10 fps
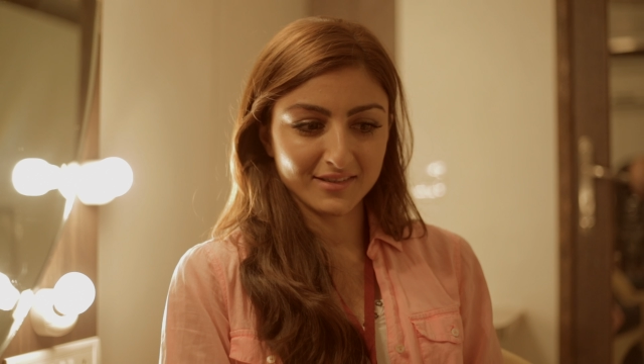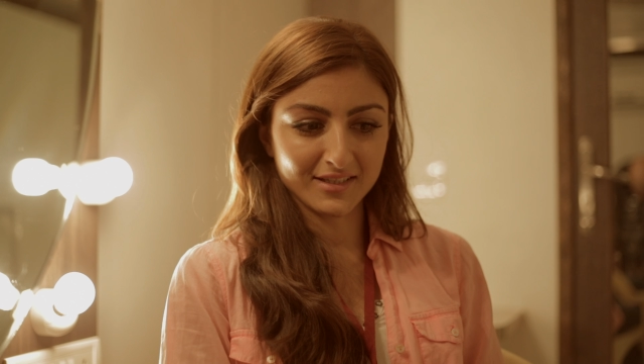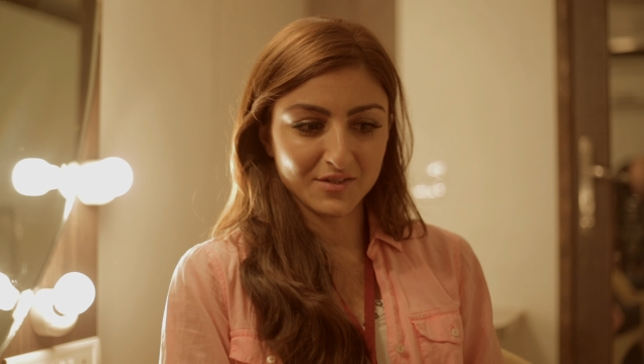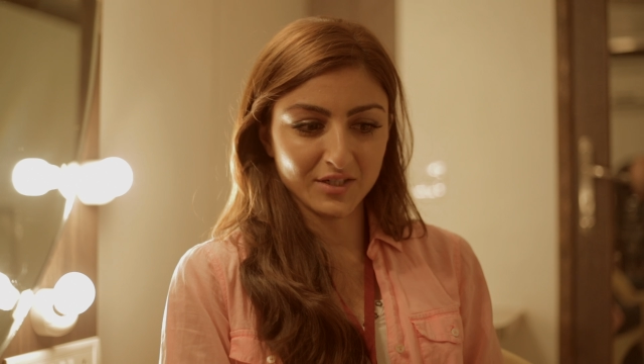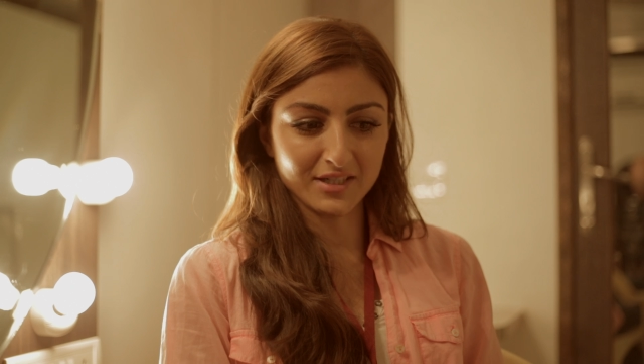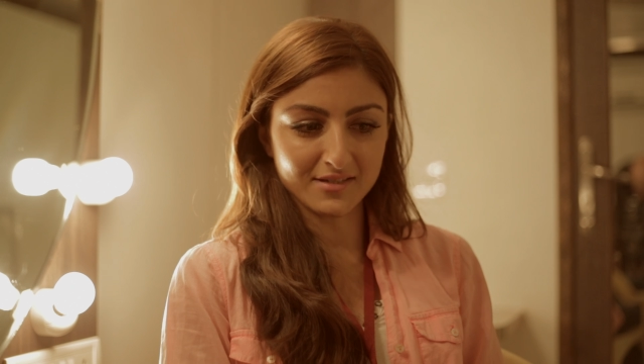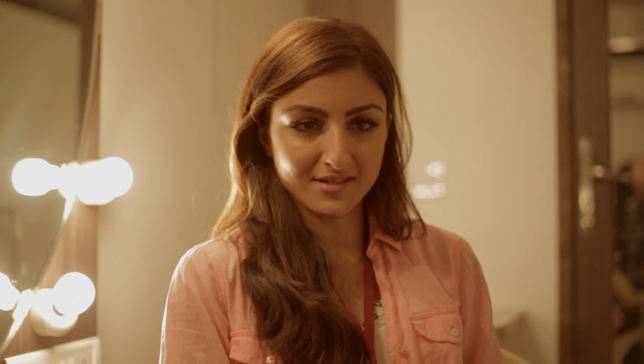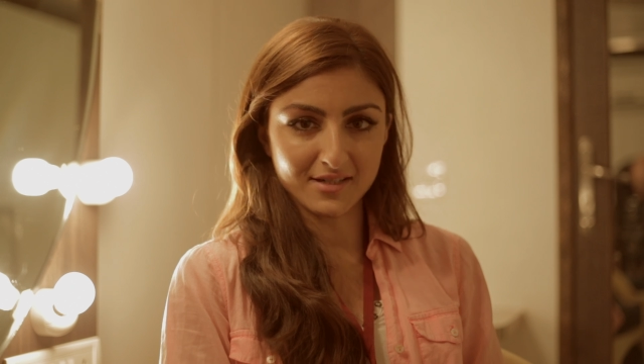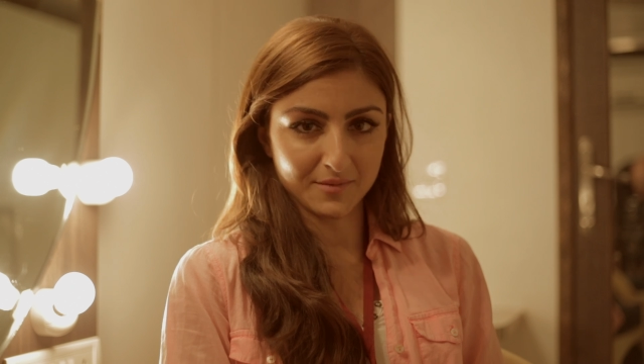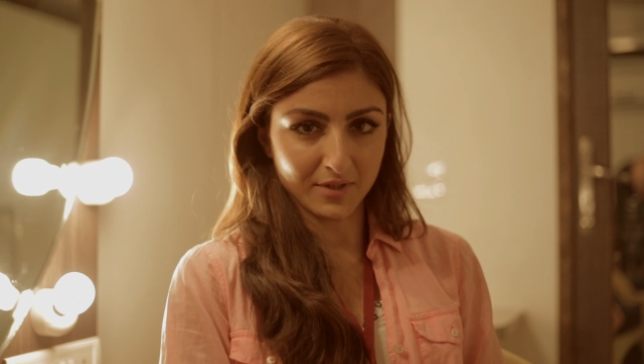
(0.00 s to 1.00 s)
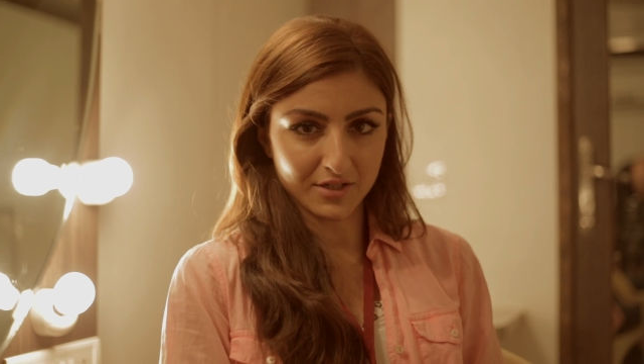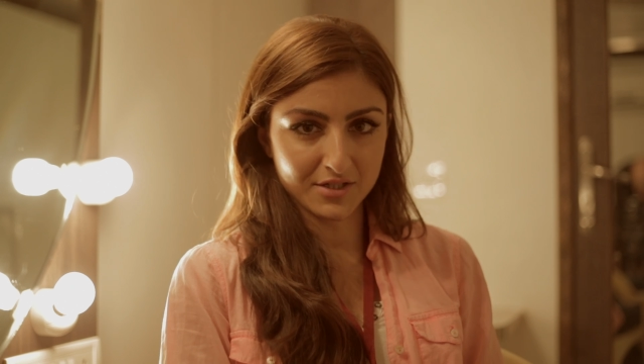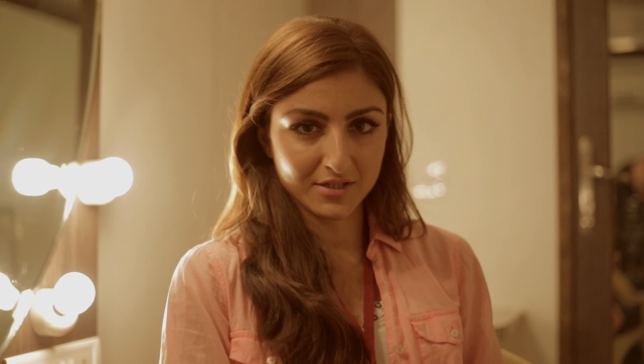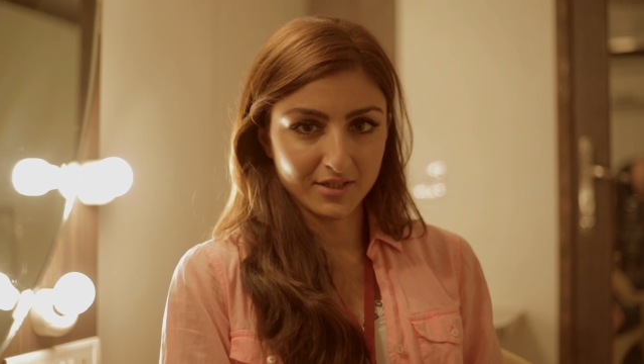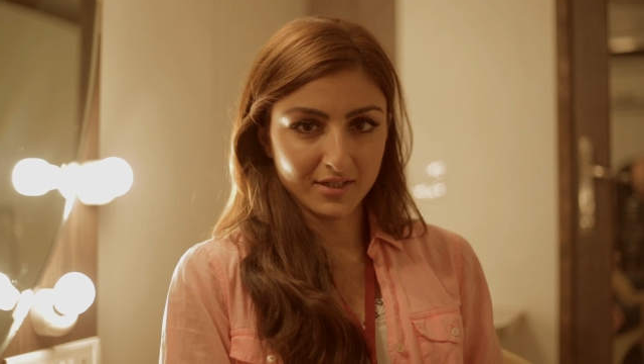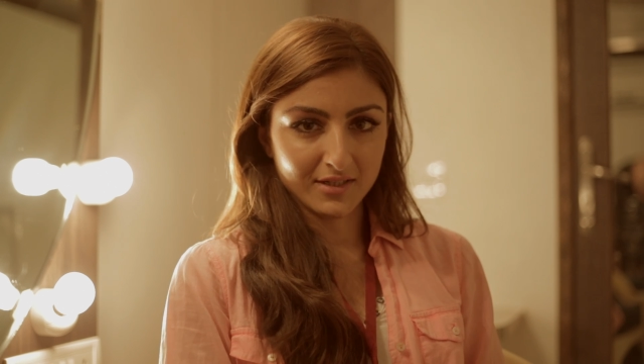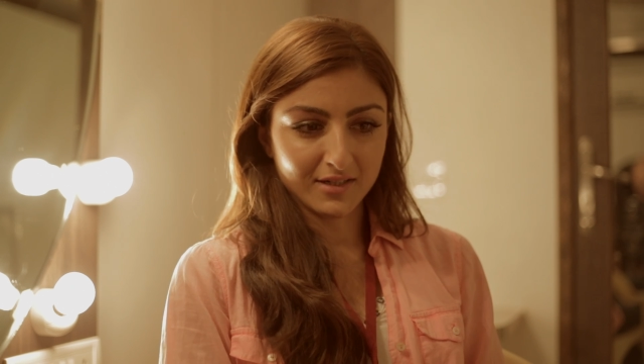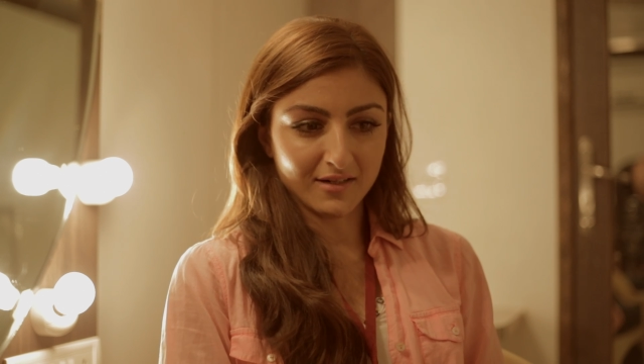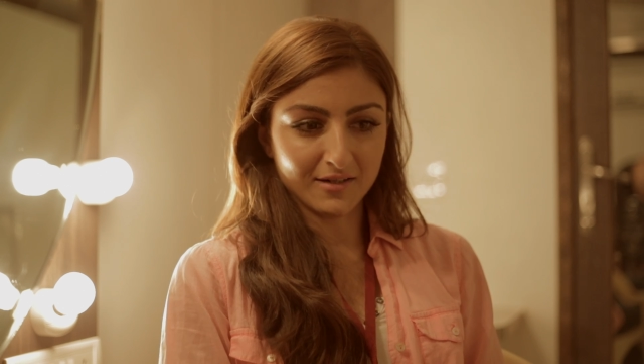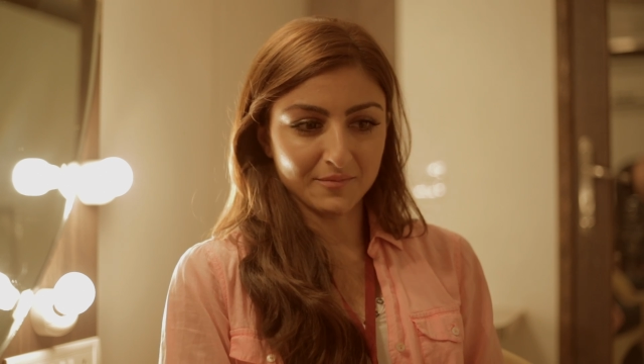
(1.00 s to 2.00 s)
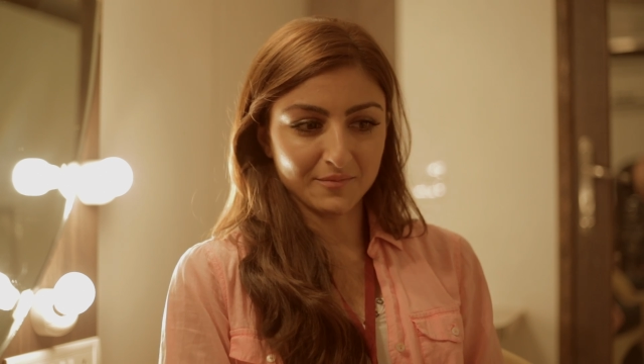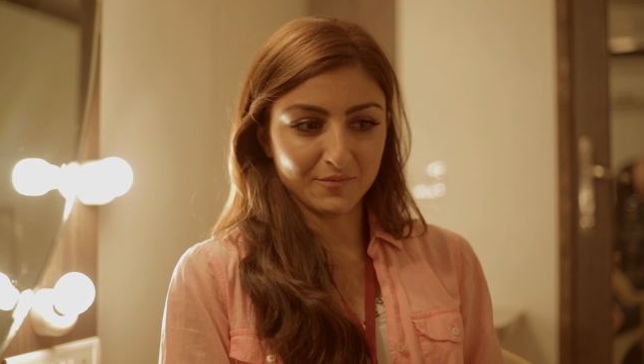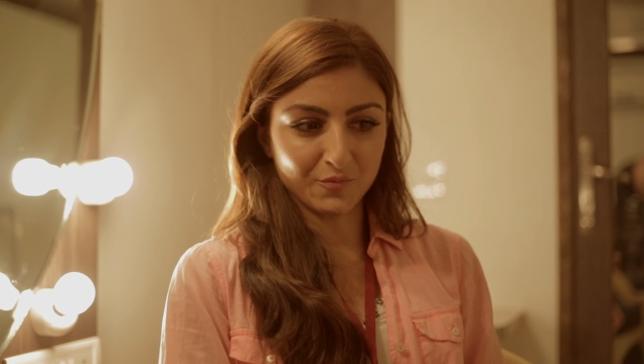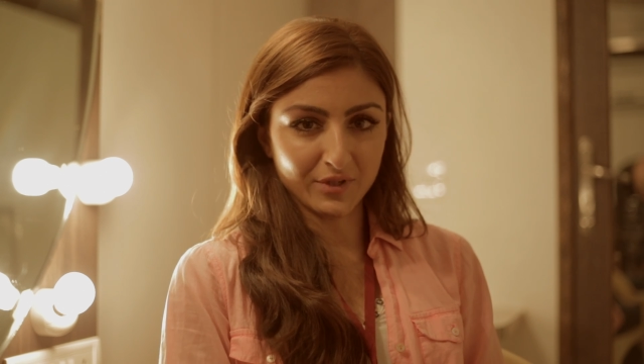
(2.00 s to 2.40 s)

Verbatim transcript: it really doesn't take much um,